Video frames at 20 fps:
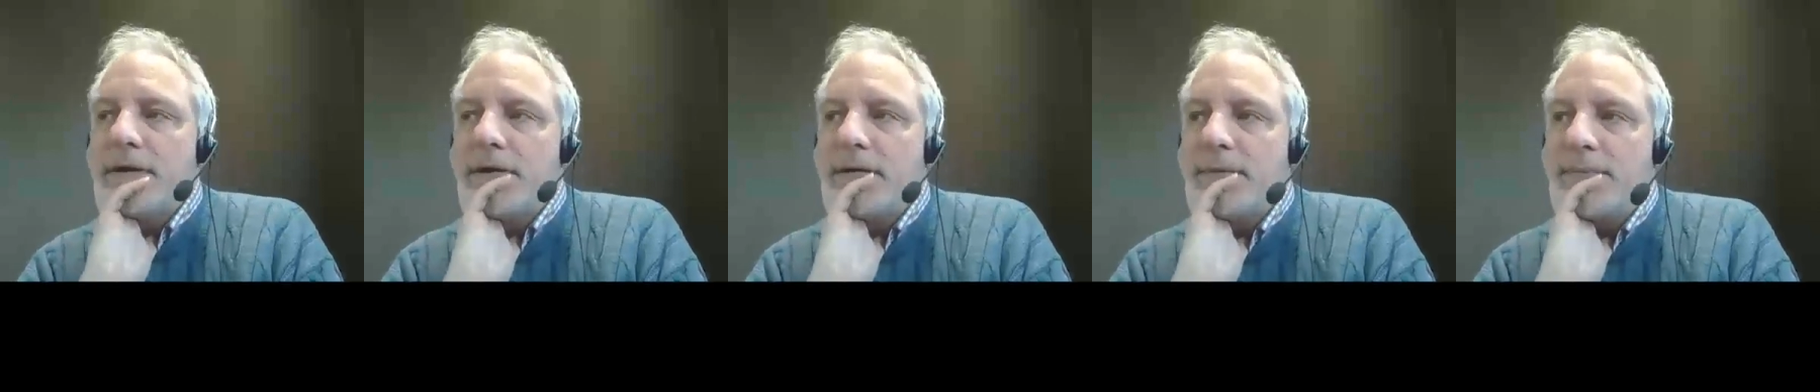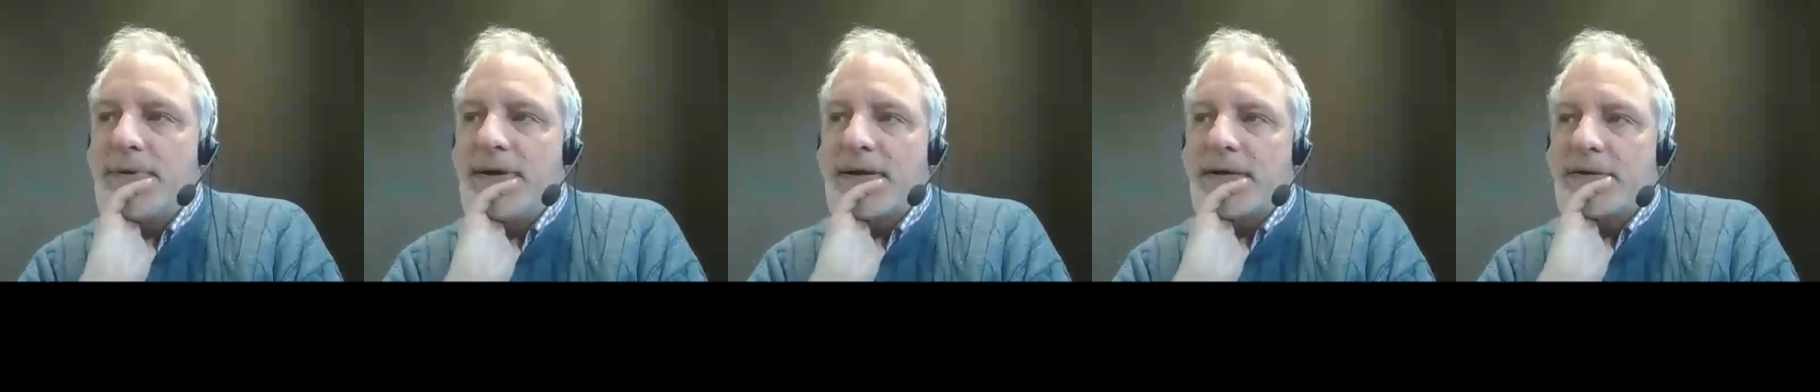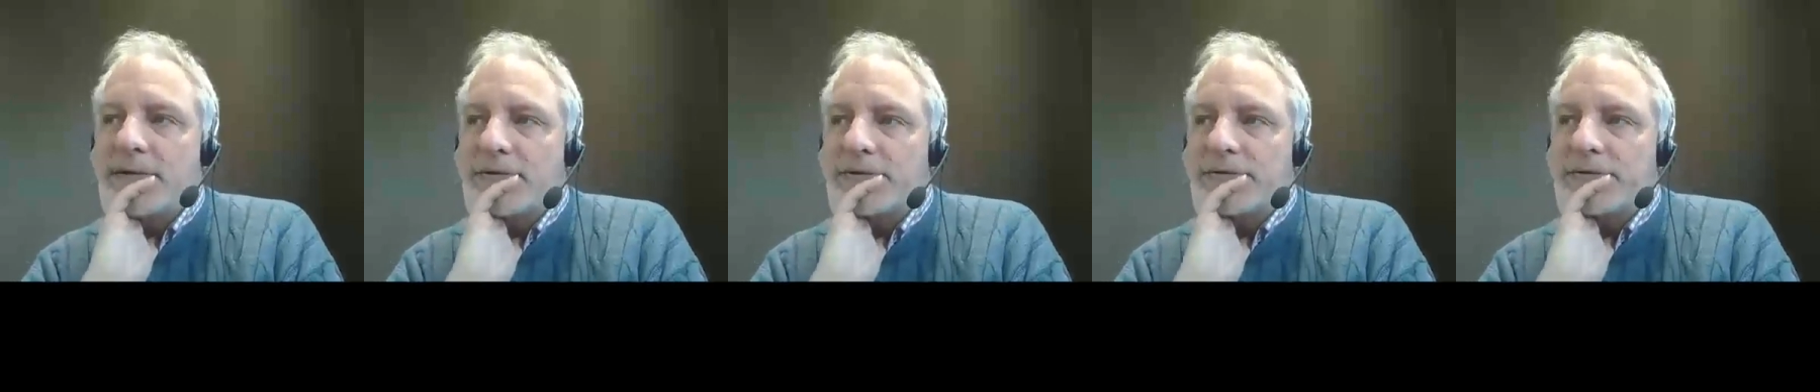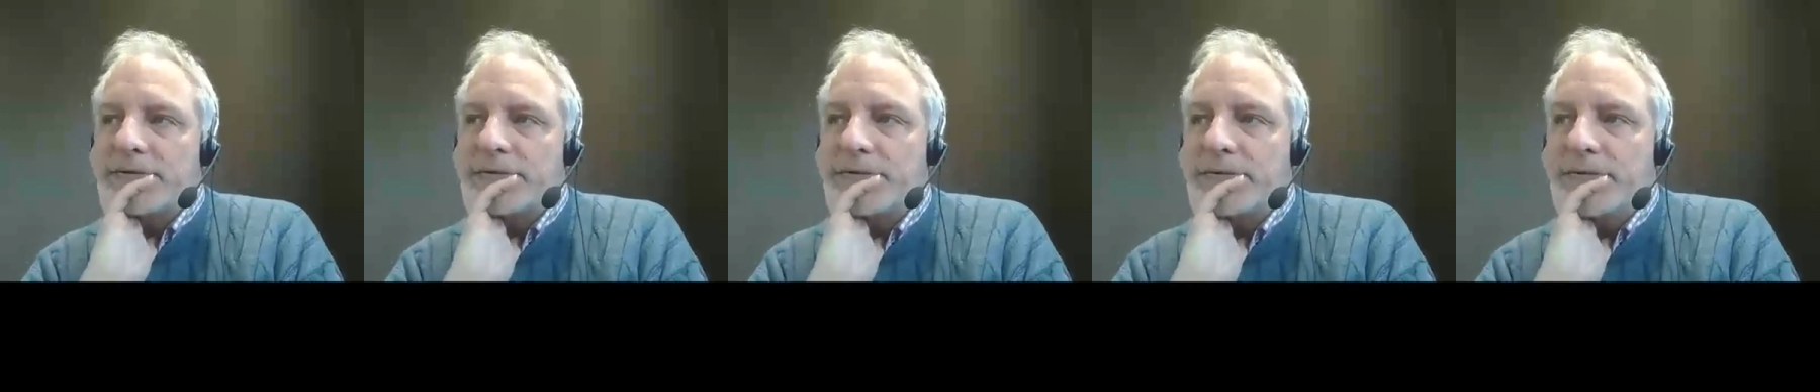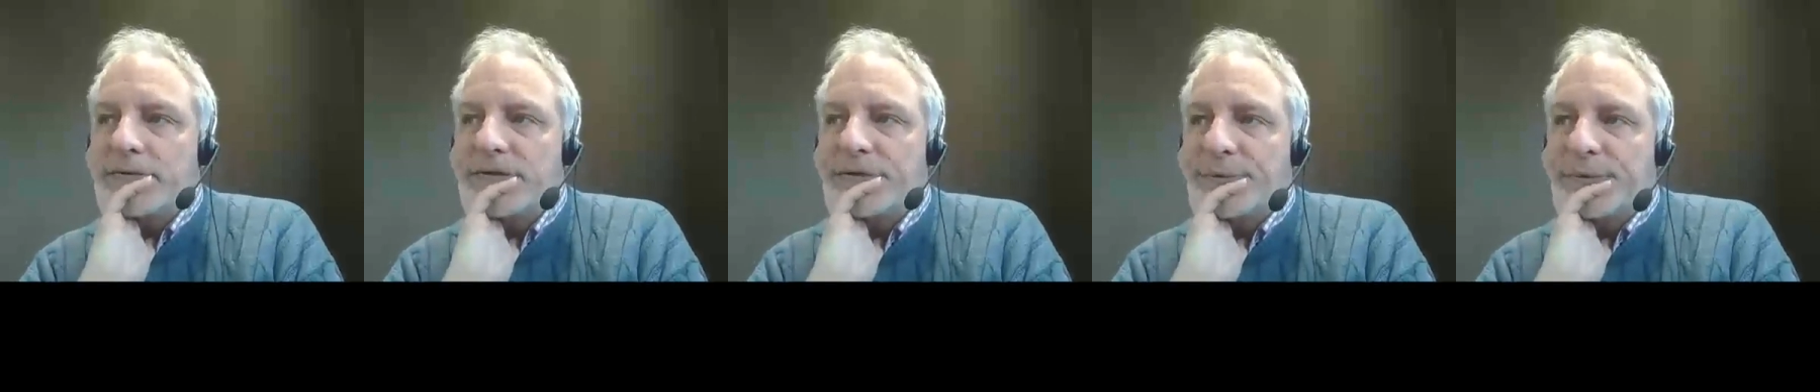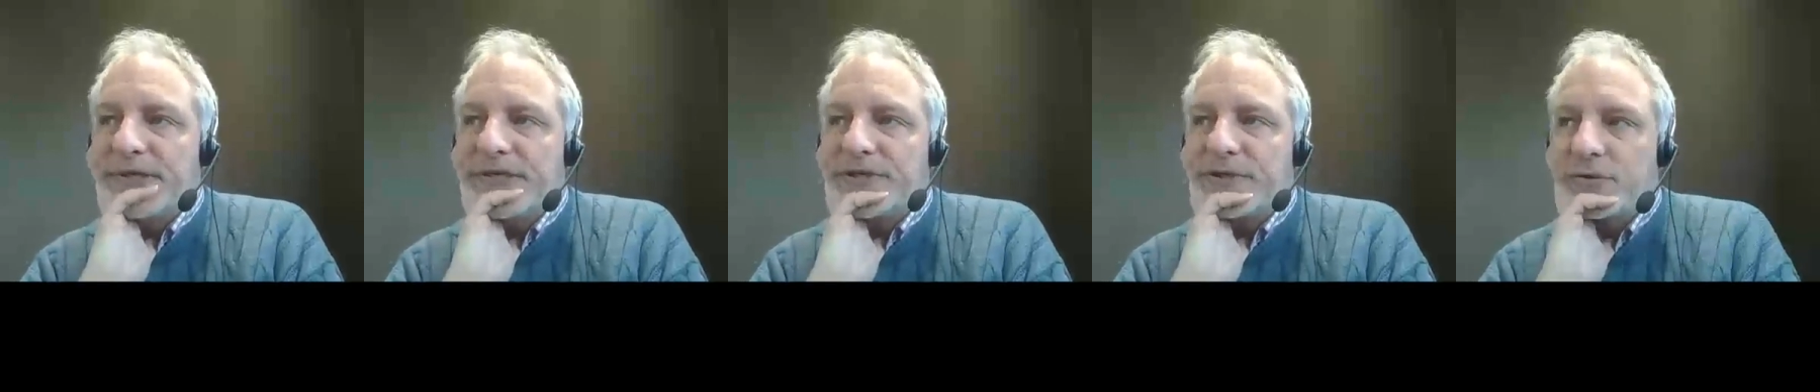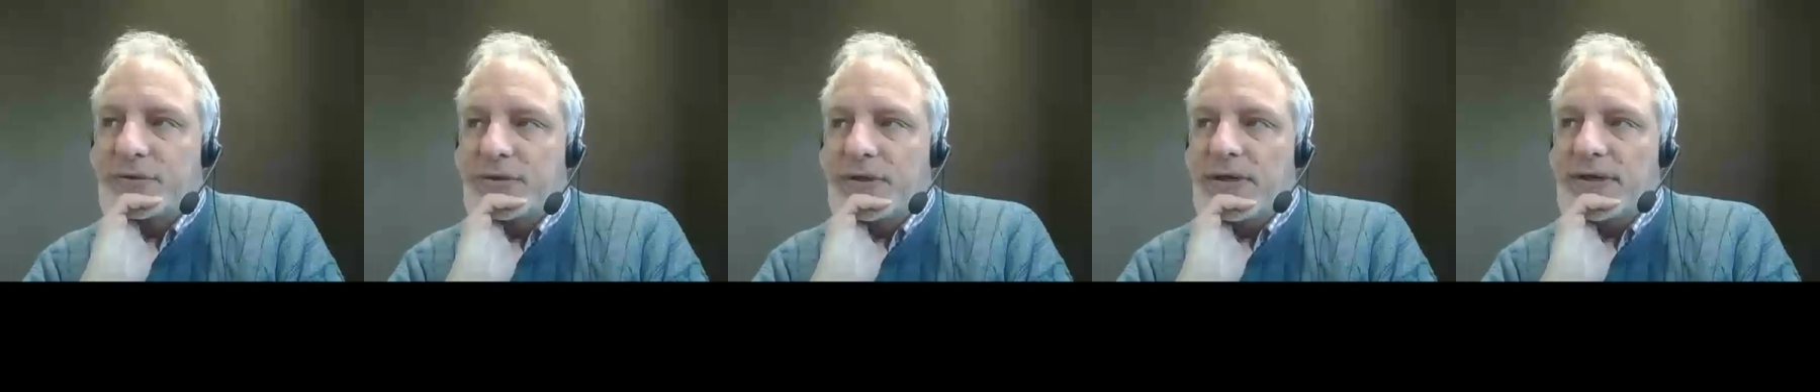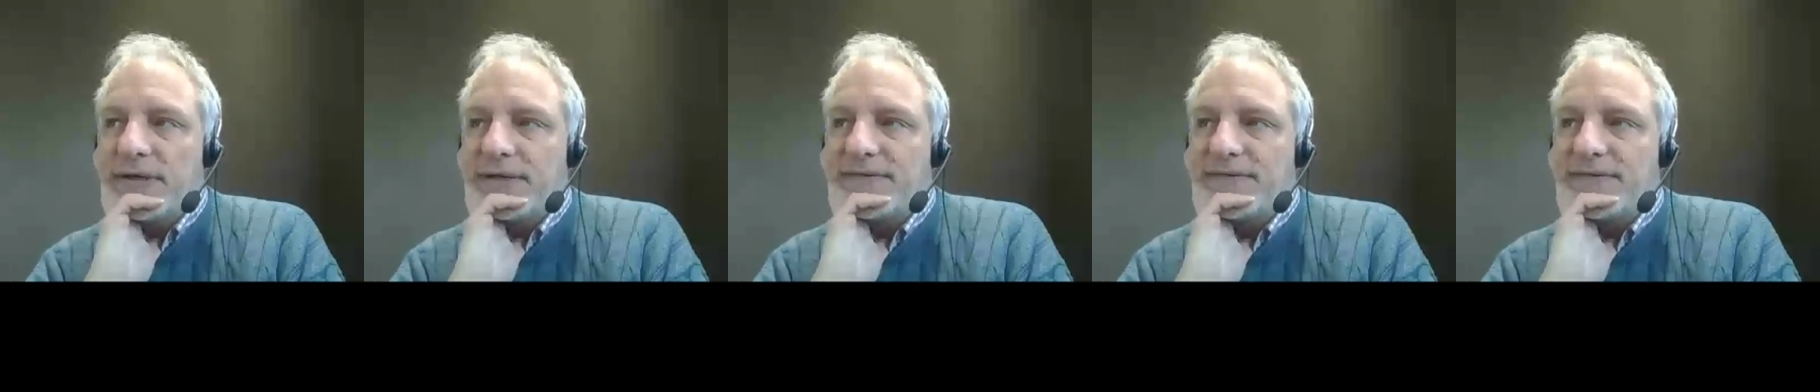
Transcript: about the return on